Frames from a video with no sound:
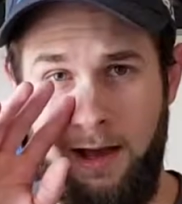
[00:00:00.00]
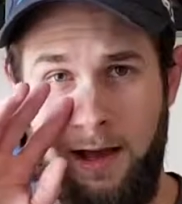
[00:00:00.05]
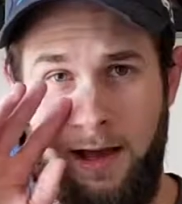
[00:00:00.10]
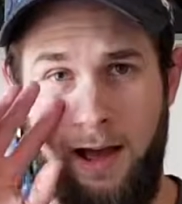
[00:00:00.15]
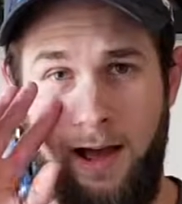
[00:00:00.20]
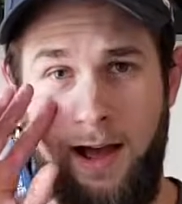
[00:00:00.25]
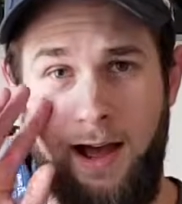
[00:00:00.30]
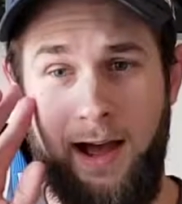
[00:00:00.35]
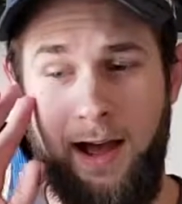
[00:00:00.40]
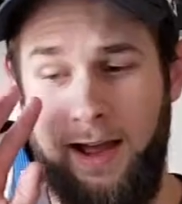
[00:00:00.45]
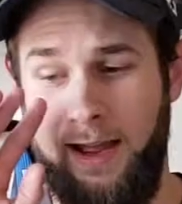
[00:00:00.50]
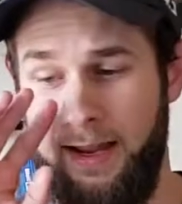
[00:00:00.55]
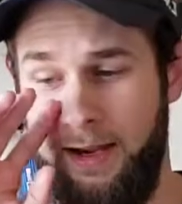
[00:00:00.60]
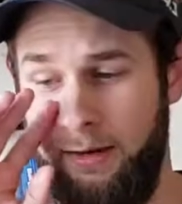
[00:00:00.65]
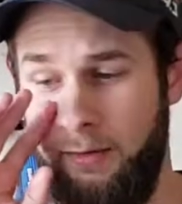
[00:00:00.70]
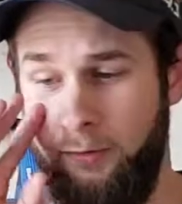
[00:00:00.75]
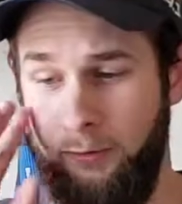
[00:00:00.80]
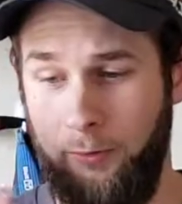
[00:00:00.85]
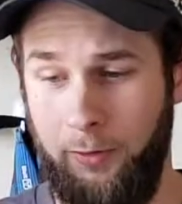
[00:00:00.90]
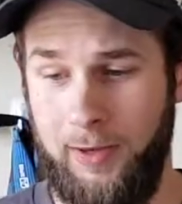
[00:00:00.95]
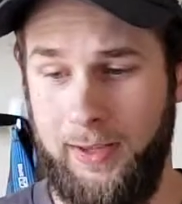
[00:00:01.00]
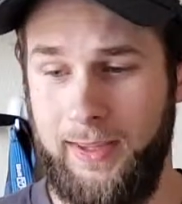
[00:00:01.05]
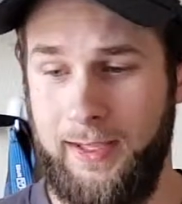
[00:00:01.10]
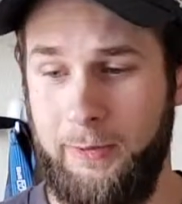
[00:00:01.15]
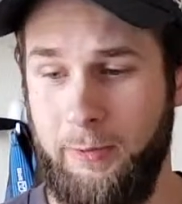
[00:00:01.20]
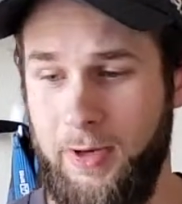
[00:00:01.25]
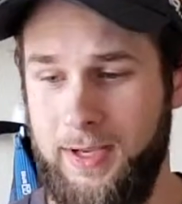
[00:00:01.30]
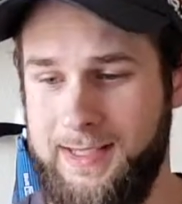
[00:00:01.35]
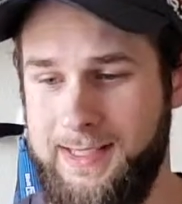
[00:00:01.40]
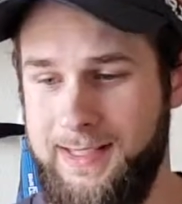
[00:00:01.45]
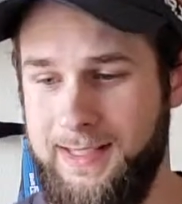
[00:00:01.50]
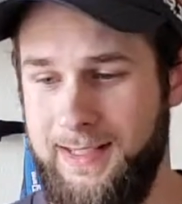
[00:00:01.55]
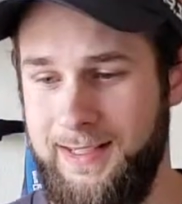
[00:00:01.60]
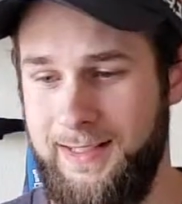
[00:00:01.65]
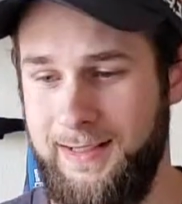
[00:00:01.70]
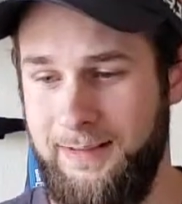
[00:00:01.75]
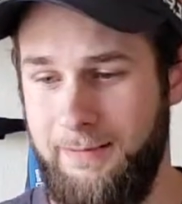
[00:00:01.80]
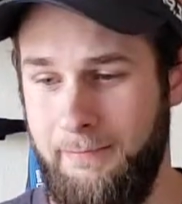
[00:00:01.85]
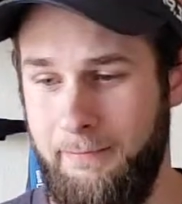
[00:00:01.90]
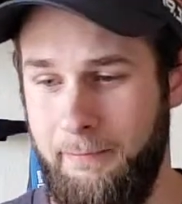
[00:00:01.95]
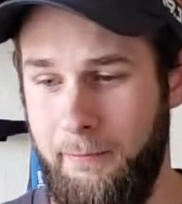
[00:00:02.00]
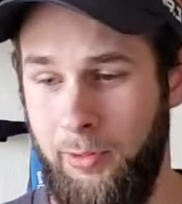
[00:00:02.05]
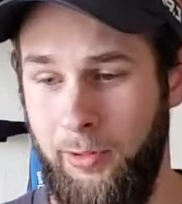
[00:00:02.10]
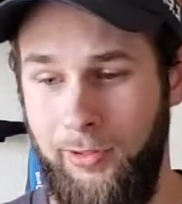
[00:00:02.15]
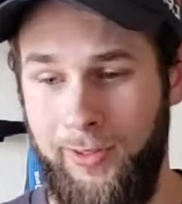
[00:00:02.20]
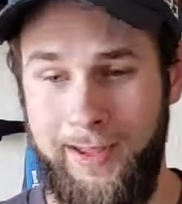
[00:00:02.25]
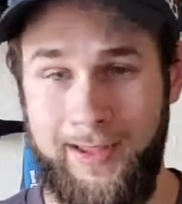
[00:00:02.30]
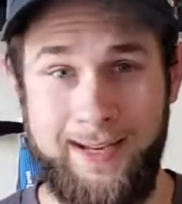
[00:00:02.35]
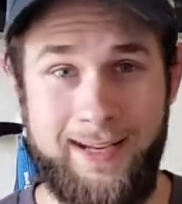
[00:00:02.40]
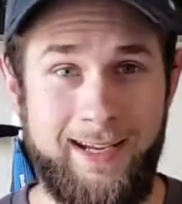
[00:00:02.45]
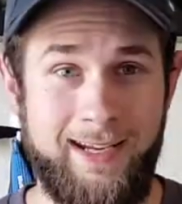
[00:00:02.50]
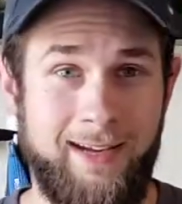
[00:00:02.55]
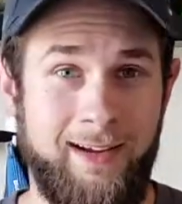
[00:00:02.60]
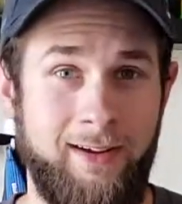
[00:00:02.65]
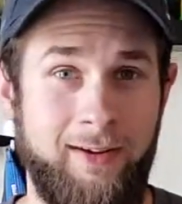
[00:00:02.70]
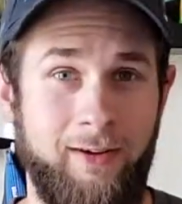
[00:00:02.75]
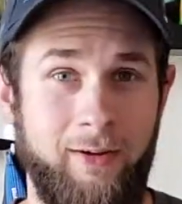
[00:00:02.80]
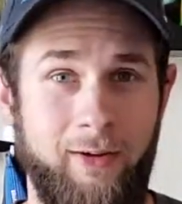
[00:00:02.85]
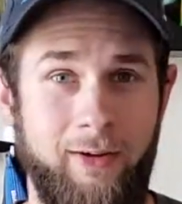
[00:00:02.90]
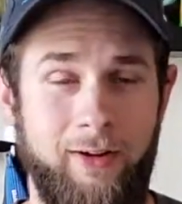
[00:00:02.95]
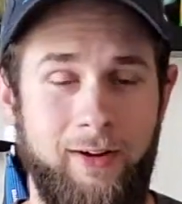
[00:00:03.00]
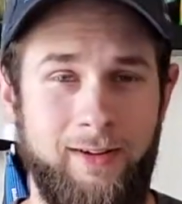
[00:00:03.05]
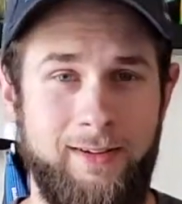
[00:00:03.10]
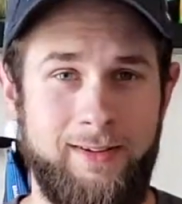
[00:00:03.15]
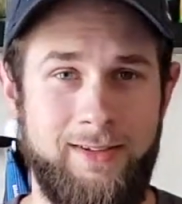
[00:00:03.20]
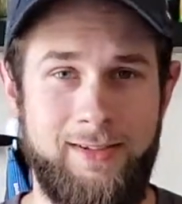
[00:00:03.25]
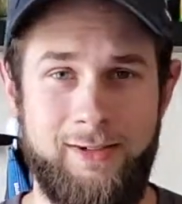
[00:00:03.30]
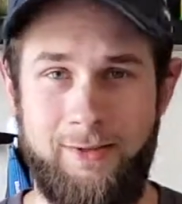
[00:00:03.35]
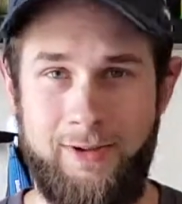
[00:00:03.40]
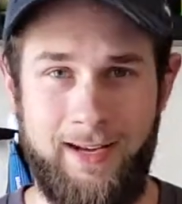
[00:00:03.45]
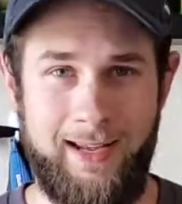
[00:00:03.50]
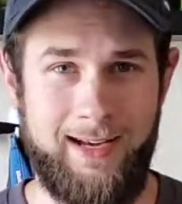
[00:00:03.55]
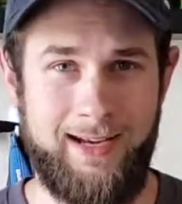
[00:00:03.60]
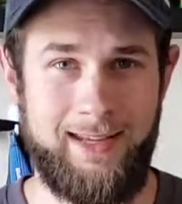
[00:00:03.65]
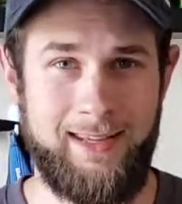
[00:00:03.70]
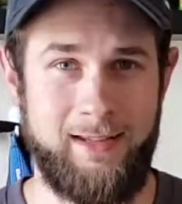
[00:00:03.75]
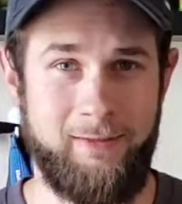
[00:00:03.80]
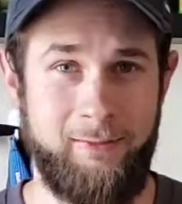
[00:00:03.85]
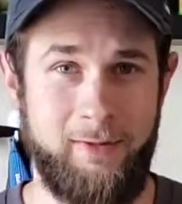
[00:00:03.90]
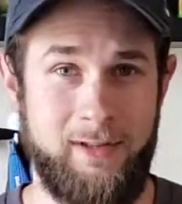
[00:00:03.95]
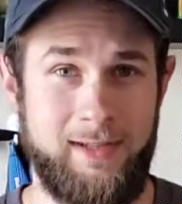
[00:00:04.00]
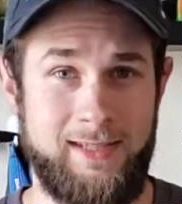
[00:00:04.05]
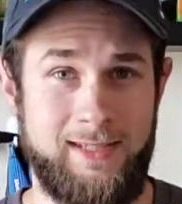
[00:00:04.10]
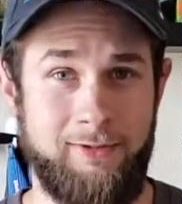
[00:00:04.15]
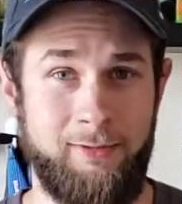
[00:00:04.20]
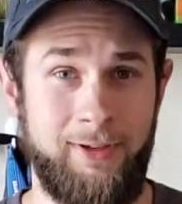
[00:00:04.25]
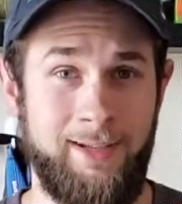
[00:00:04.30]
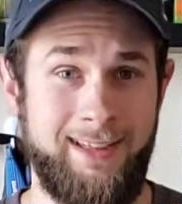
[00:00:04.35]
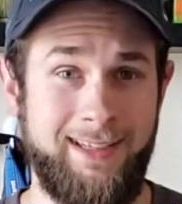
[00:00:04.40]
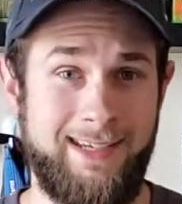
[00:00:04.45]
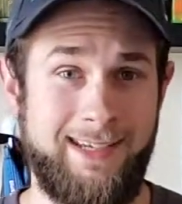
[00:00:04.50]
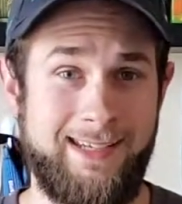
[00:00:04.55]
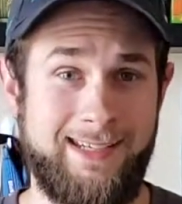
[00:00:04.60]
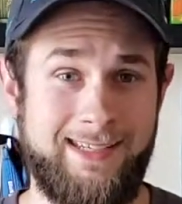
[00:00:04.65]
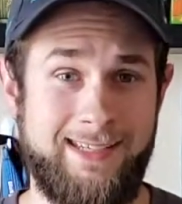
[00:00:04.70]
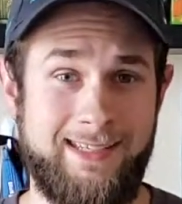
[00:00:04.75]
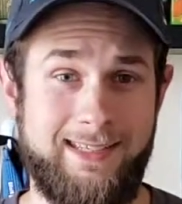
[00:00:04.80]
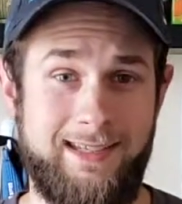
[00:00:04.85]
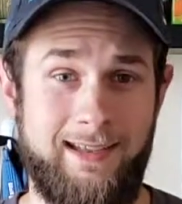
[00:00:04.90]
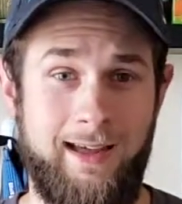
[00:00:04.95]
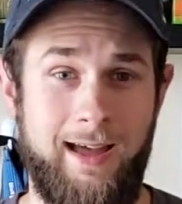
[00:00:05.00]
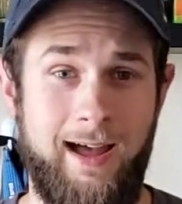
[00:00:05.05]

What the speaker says: I really wasn't planning on doing anything with this release.